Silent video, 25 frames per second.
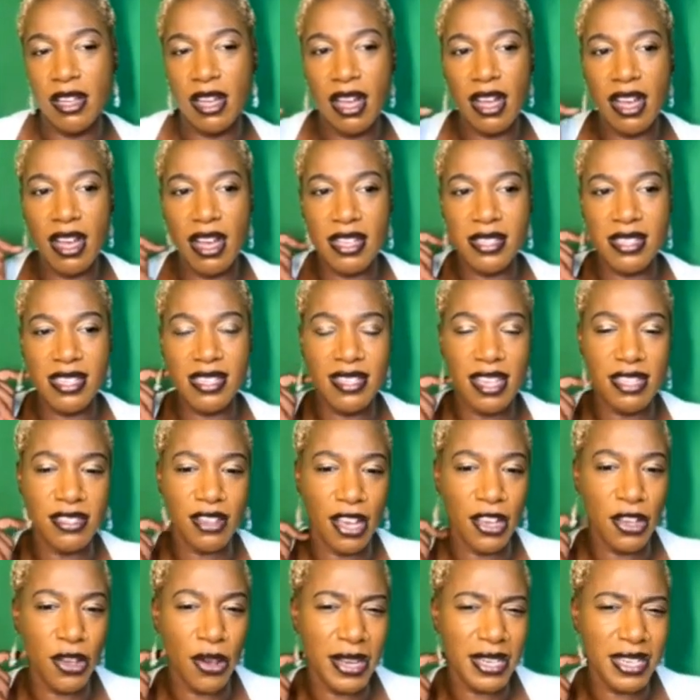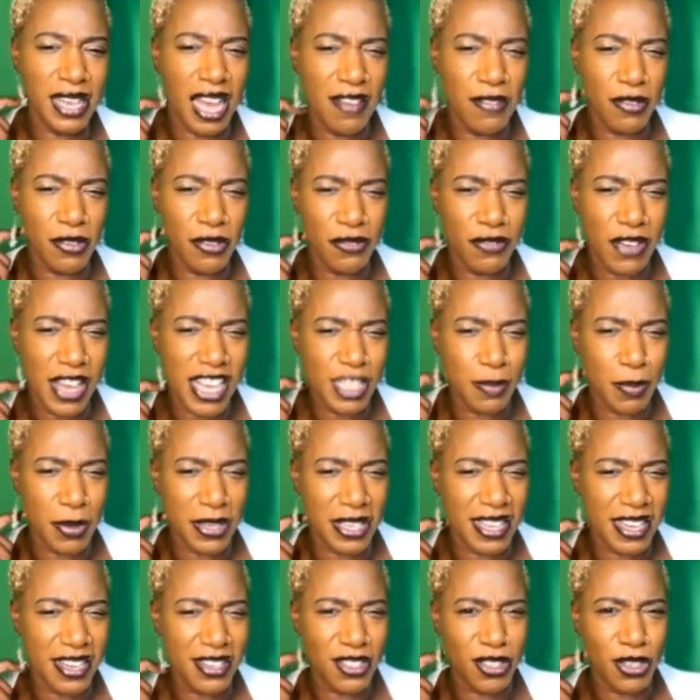Uh, since I started going live on
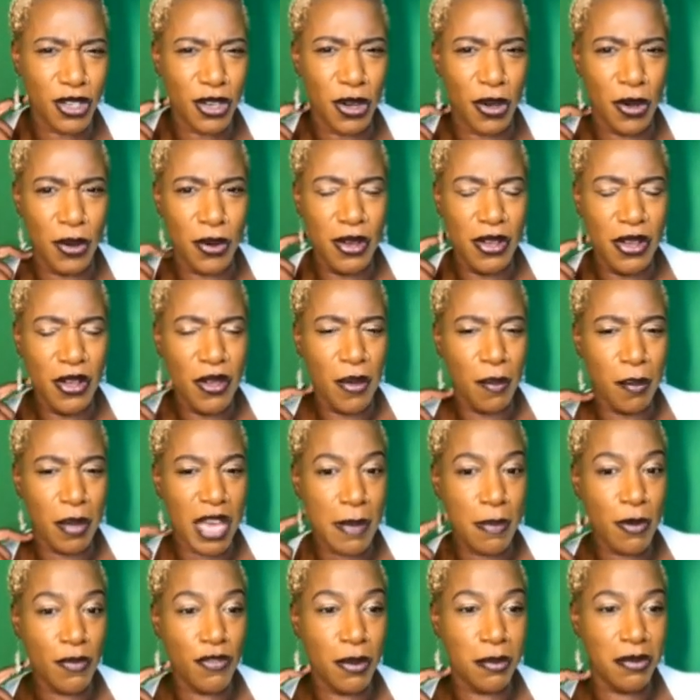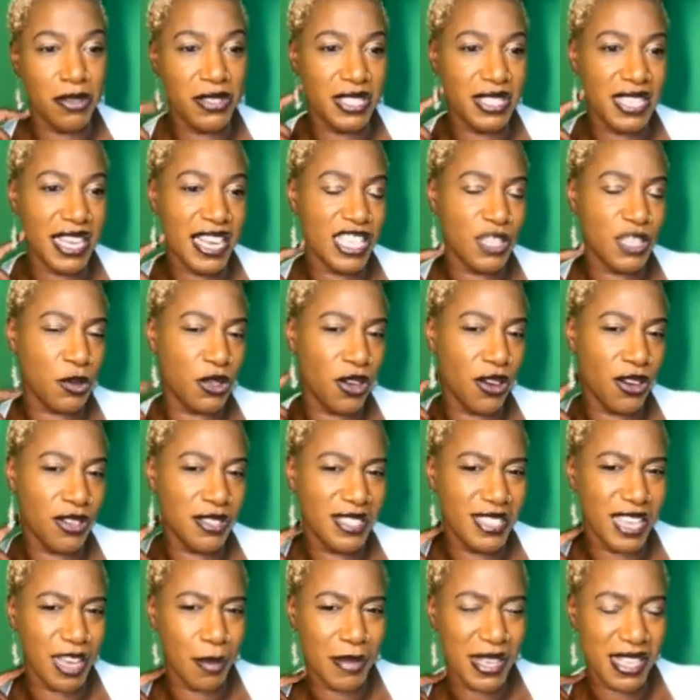Facebook years ago, people from the states would
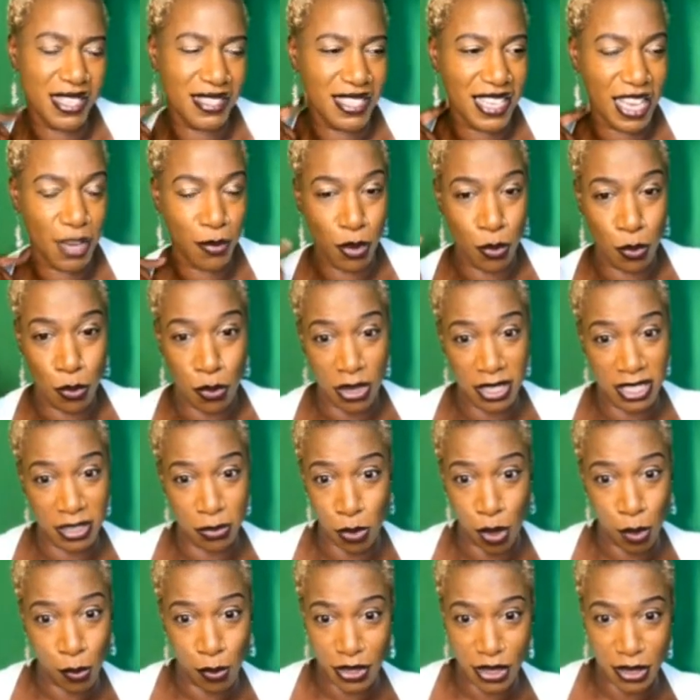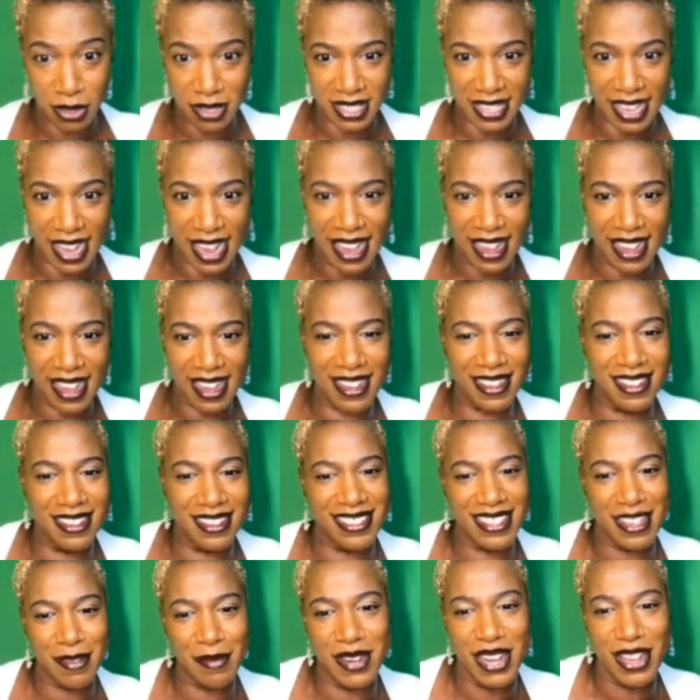contact me and say, "Well, what what were you saying?"
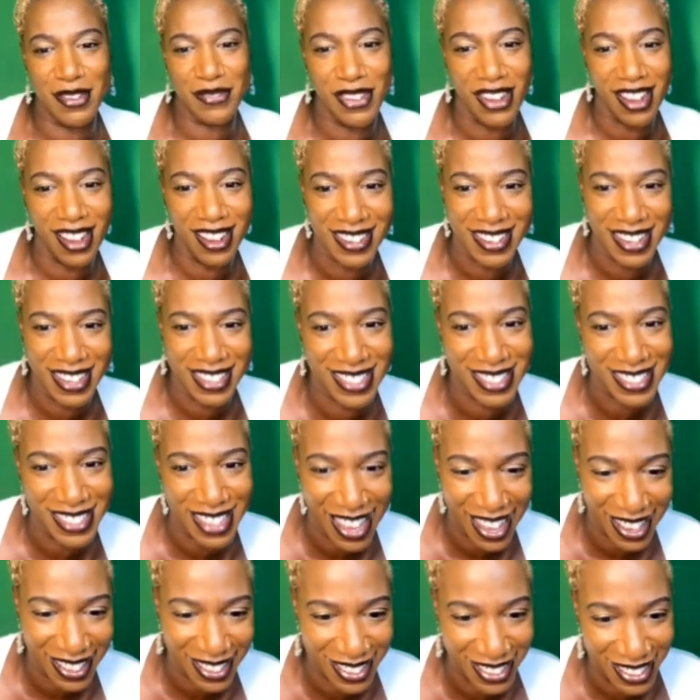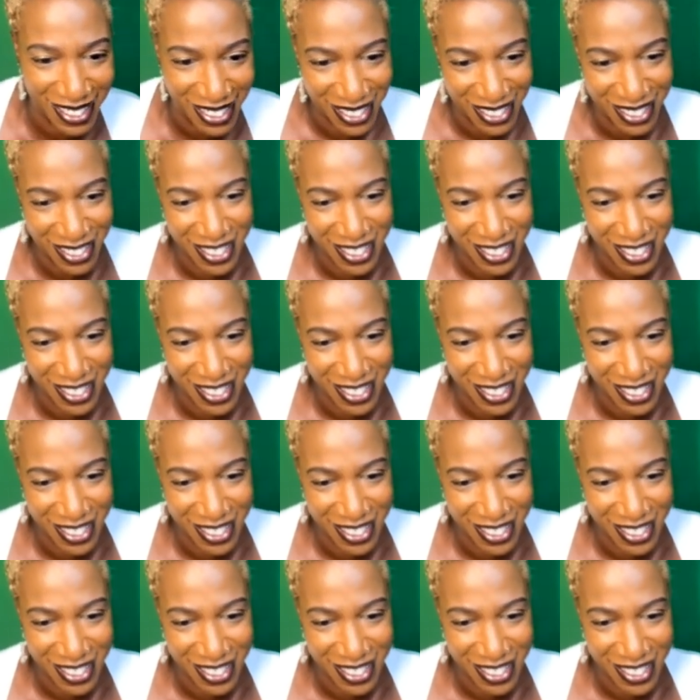they never understand.